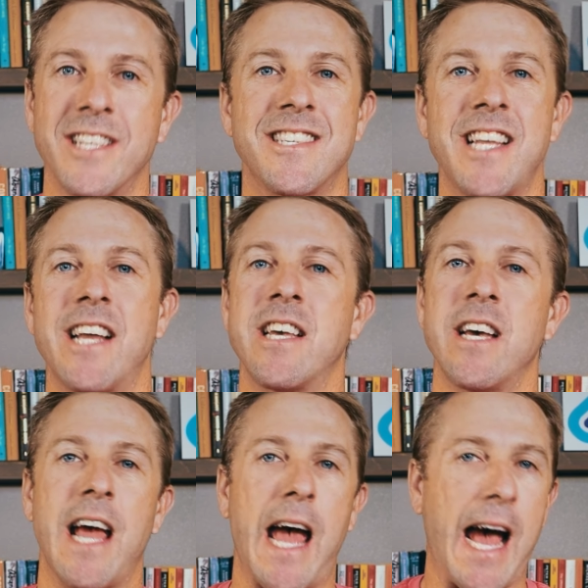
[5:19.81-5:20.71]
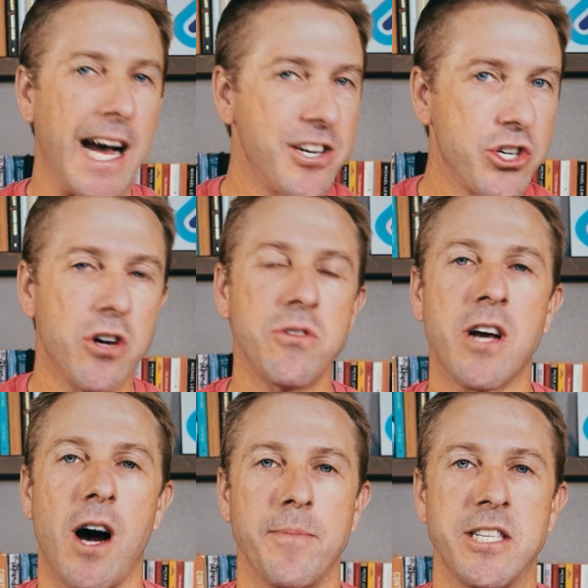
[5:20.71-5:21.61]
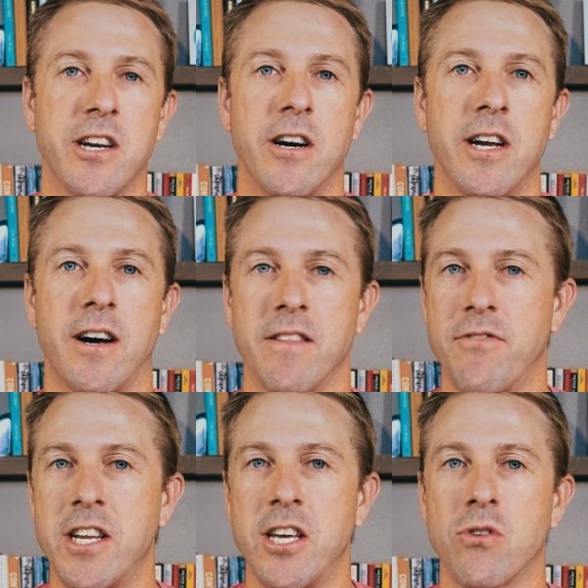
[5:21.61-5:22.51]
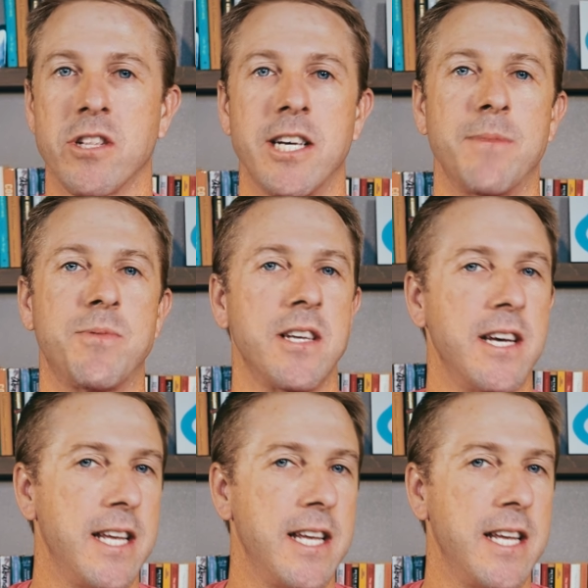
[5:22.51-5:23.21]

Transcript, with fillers: Instead, add your own commentary on the video clips,